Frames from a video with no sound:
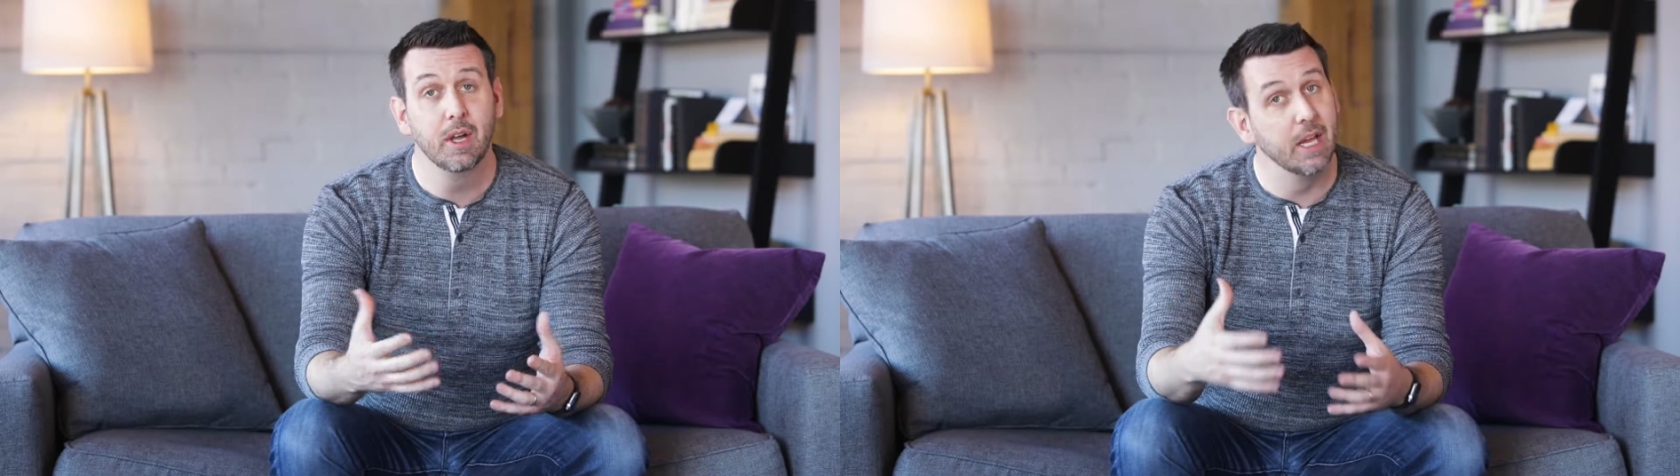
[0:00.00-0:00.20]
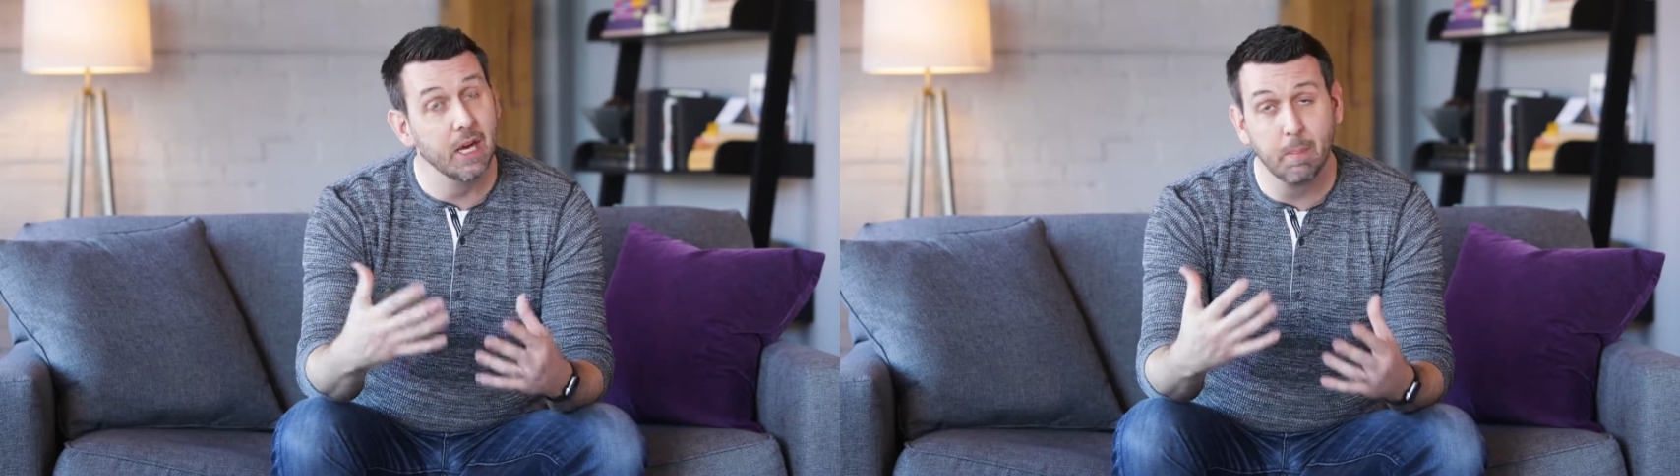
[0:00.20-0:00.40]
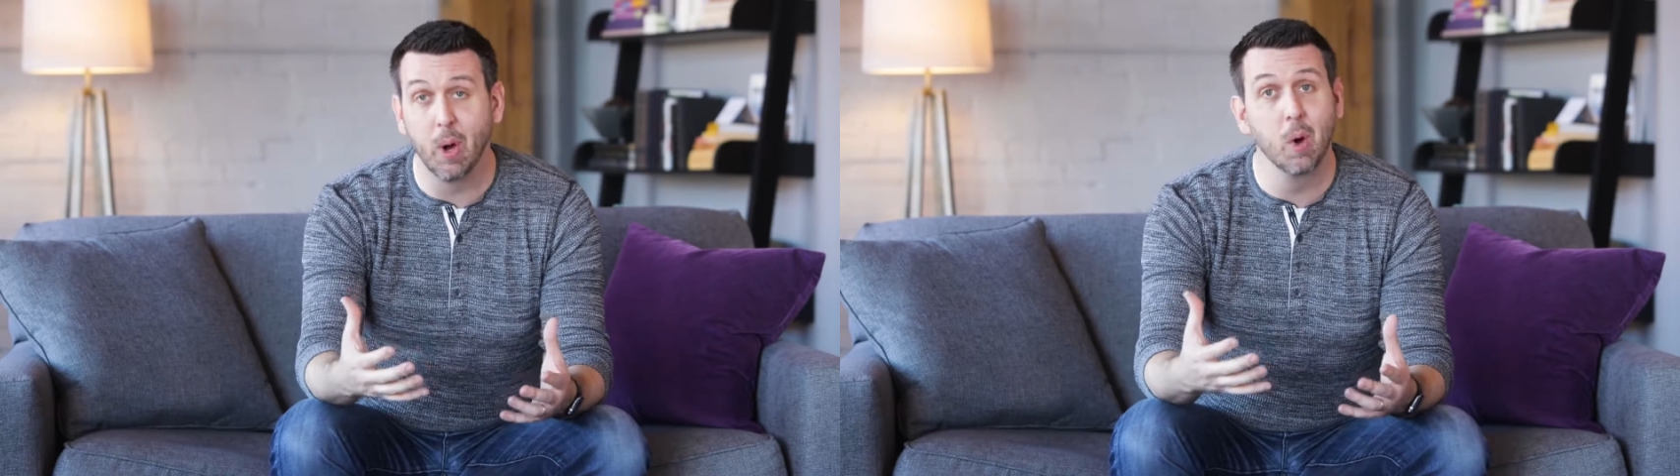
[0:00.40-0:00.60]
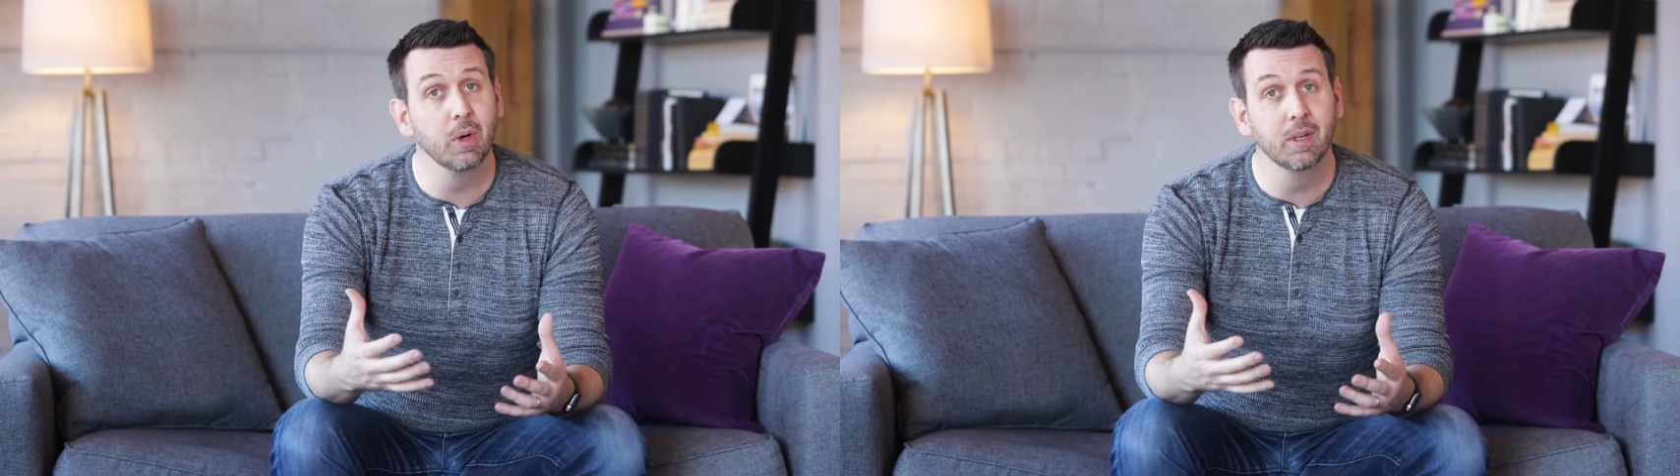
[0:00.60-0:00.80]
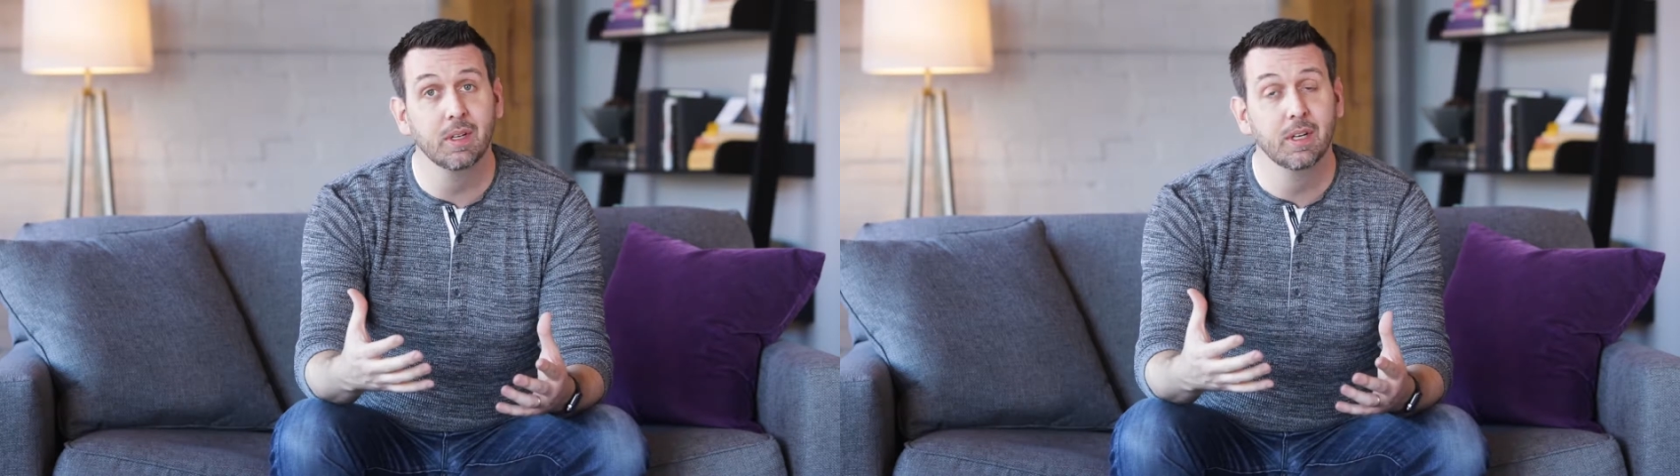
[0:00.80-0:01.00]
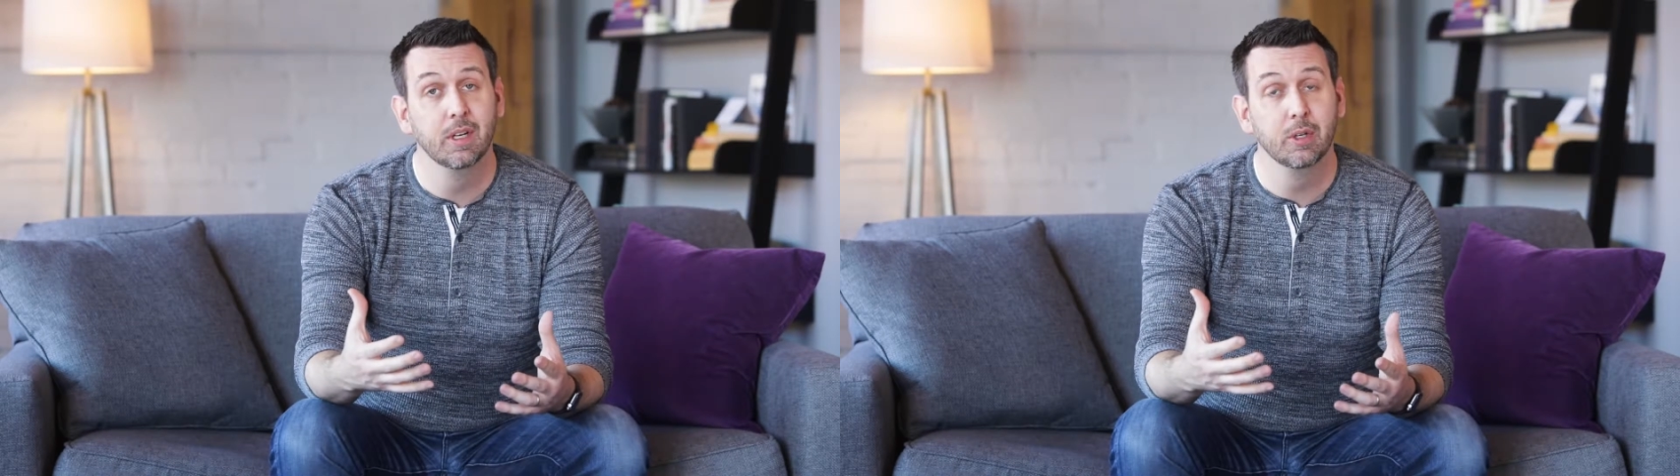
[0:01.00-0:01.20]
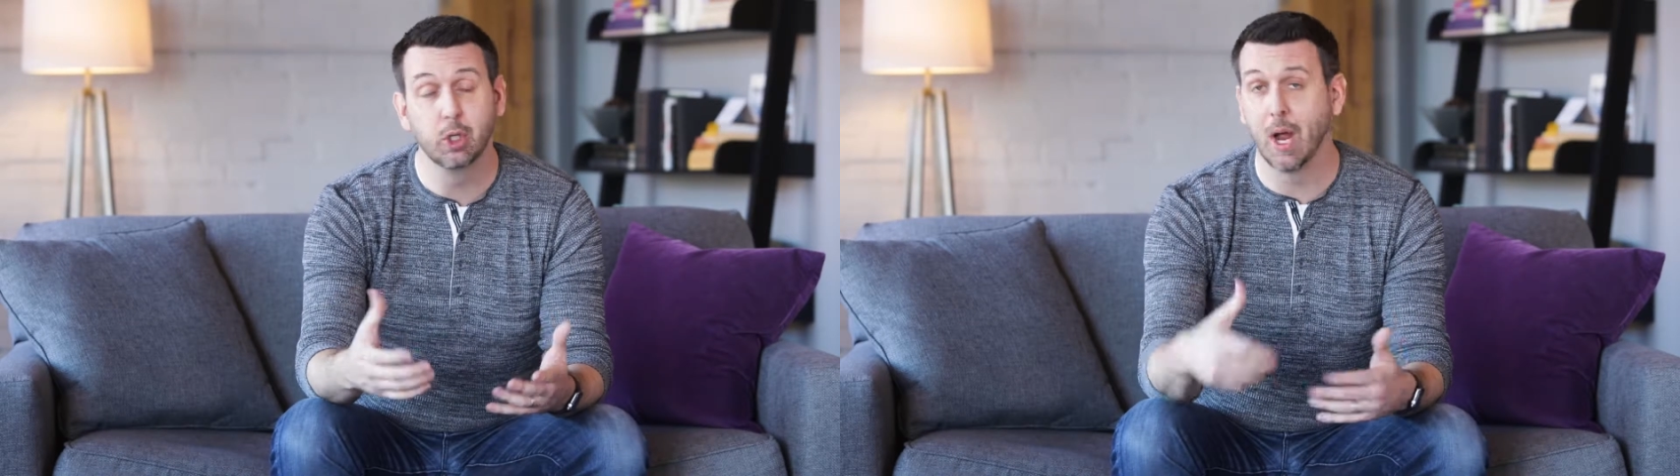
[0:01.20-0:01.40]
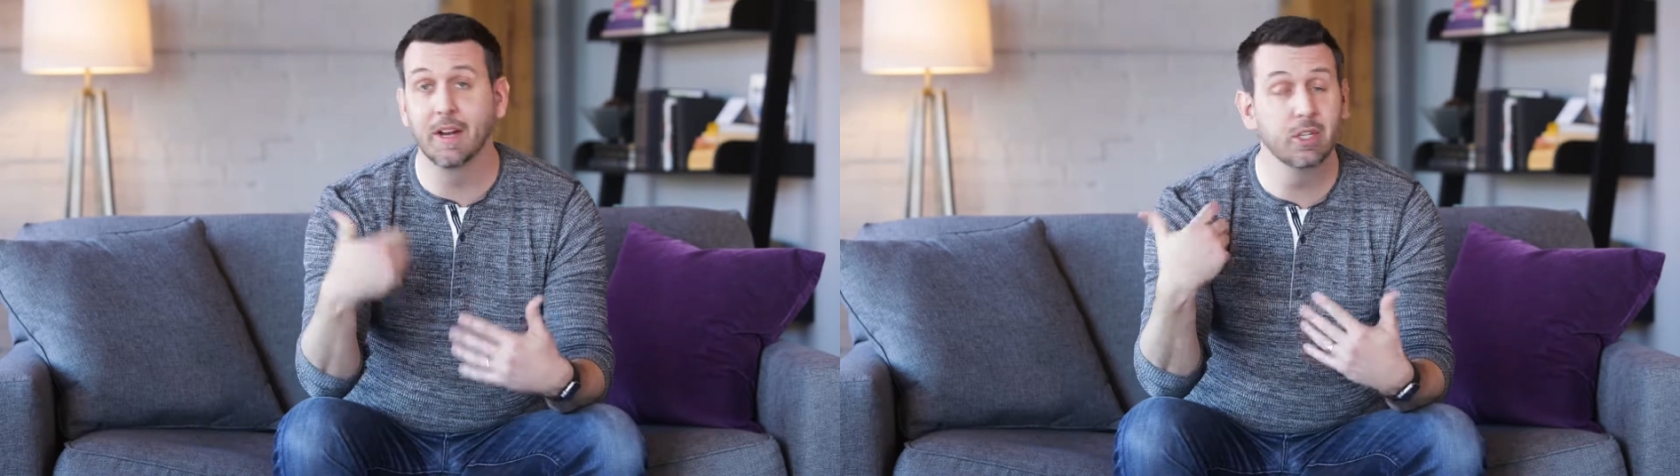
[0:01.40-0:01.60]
in a boat, trying